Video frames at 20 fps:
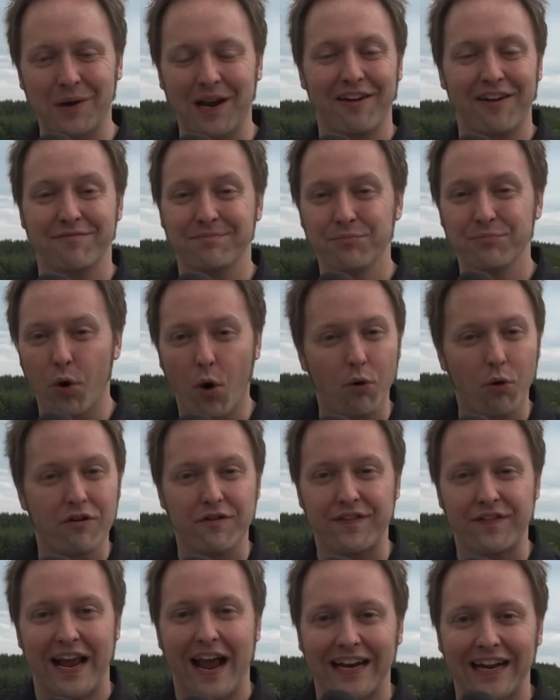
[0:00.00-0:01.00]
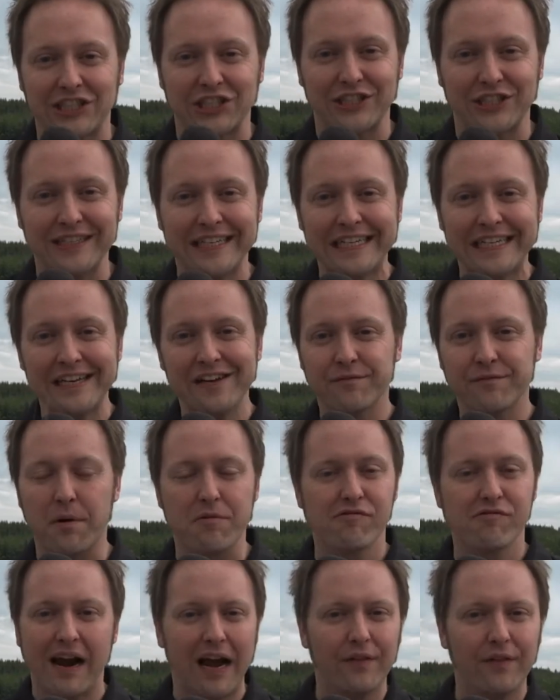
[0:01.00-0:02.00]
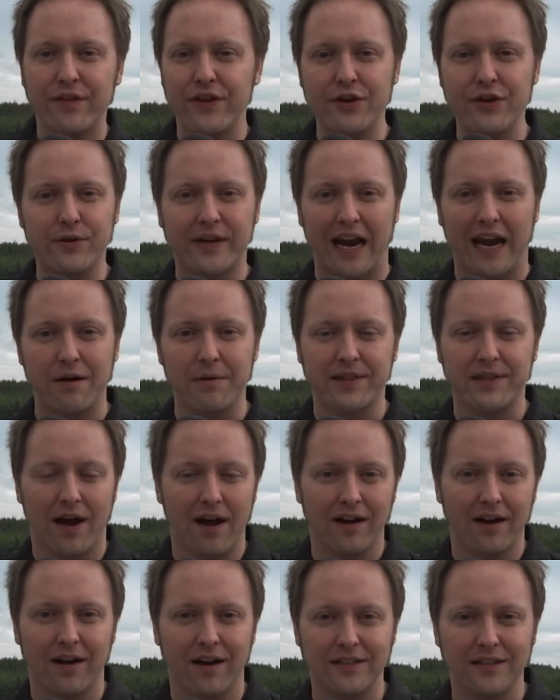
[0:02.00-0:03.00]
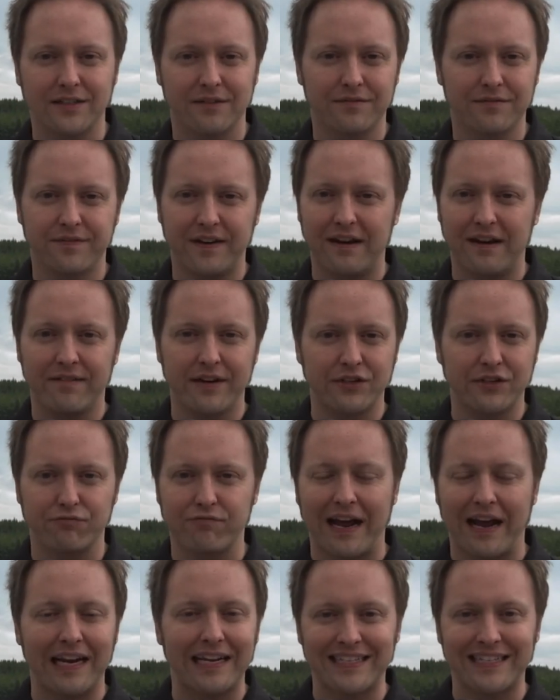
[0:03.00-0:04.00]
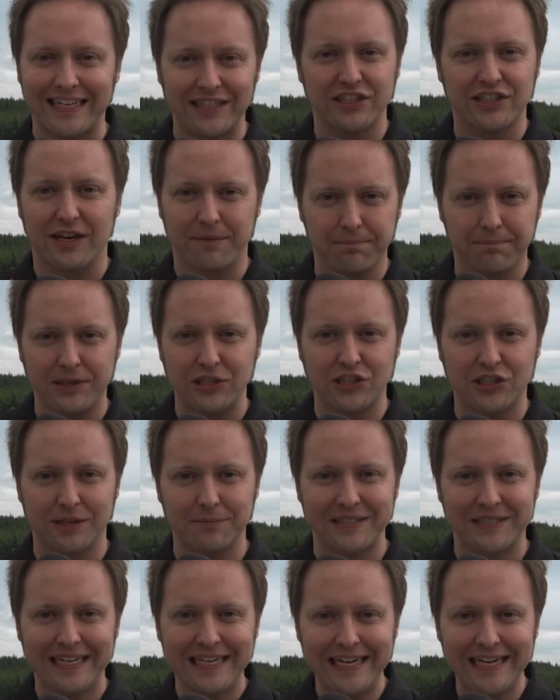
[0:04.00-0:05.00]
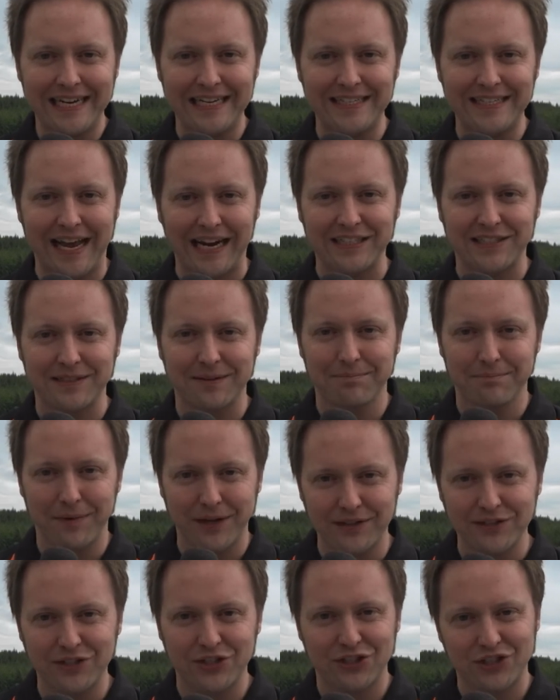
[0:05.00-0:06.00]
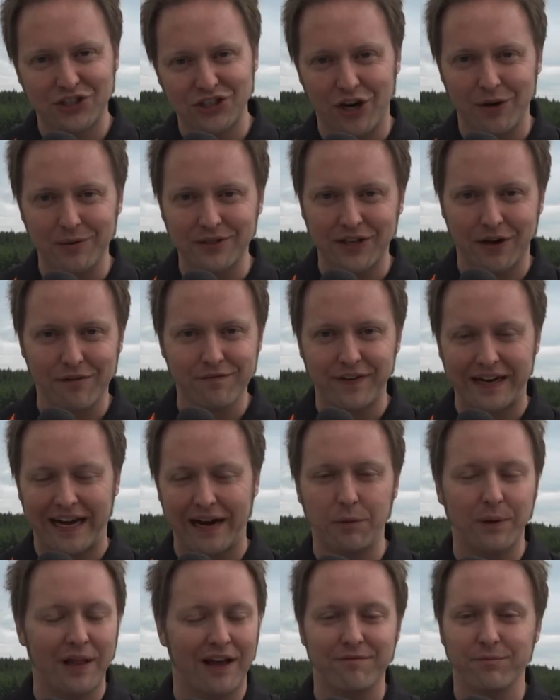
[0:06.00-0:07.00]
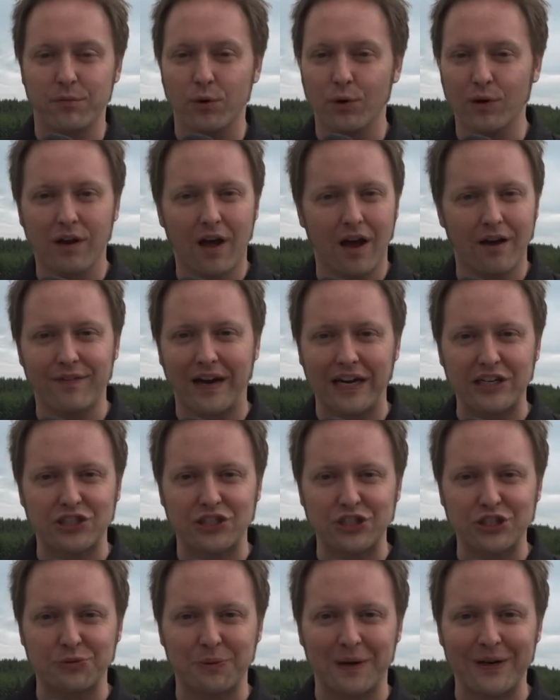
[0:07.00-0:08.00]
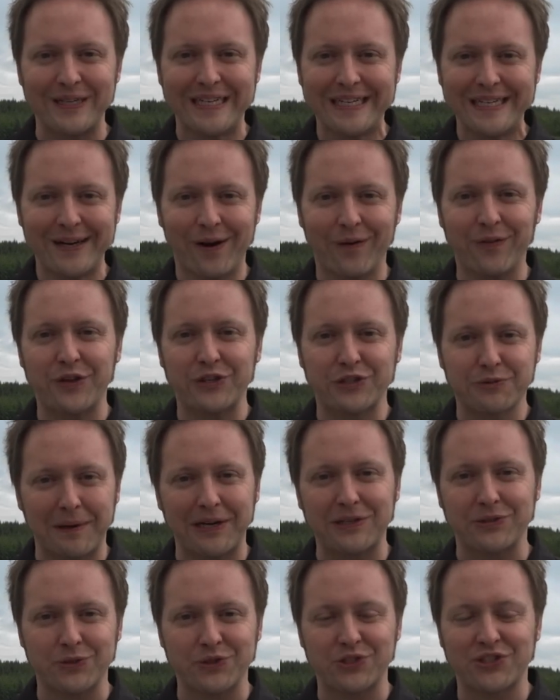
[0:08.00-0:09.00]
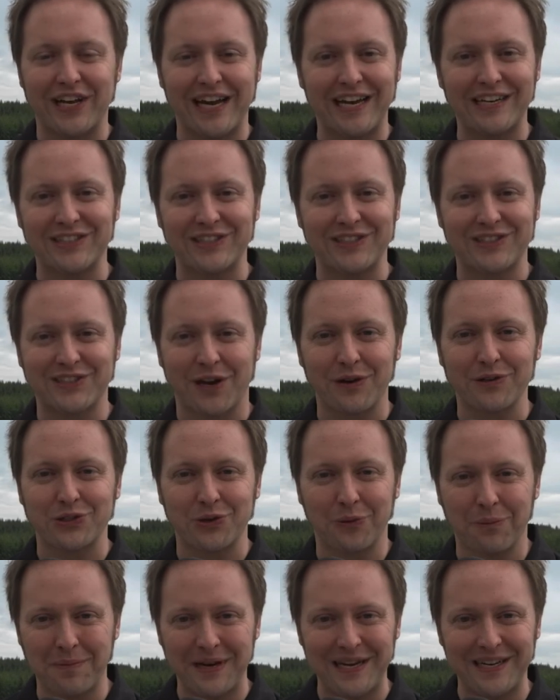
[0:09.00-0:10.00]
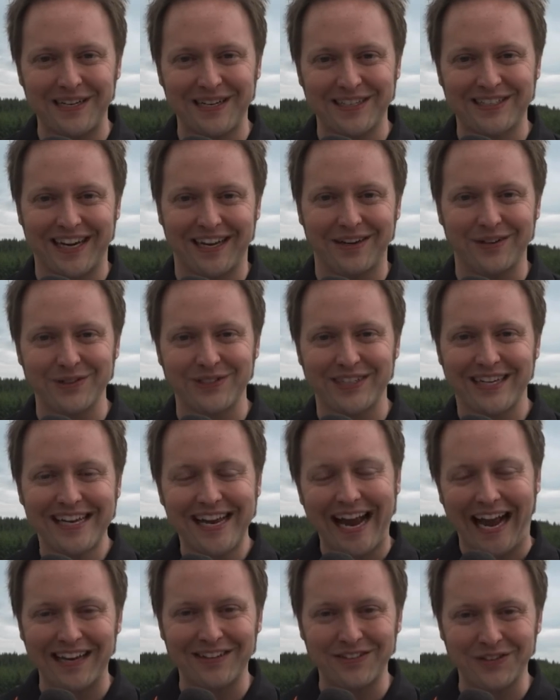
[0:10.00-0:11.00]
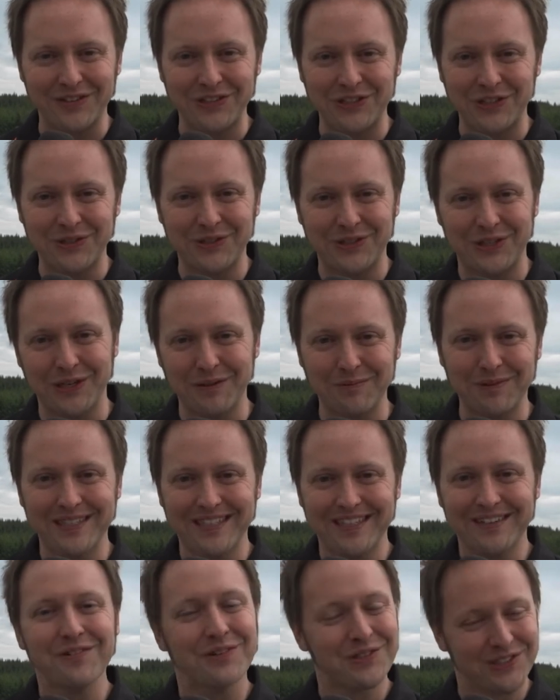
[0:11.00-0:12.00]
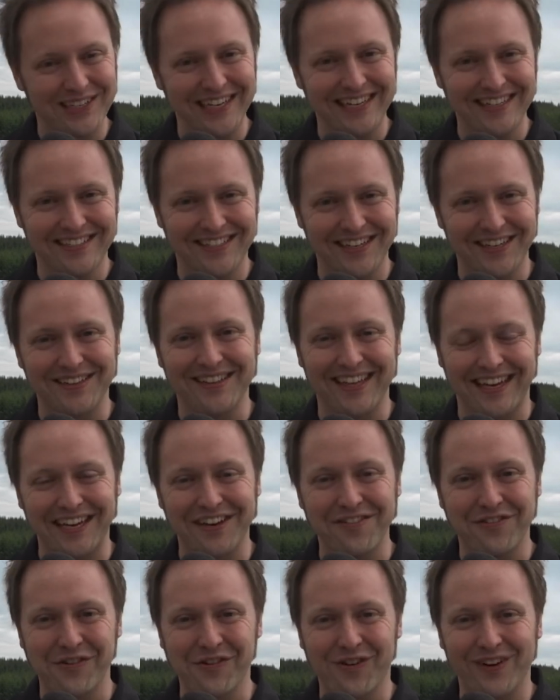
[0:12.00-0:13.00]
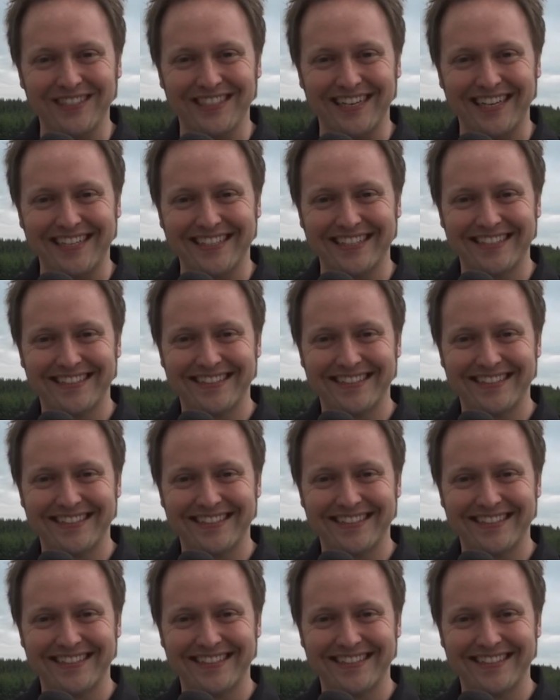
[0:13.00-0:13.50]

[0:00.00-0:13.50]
We'll have more of the action from around the U K with highlights of various rallies and championships in next month's show. And don't forget, we'll have more live action as well on the Special Stage social media channels and on YouTube. We'll see you soon. Thank you for watching.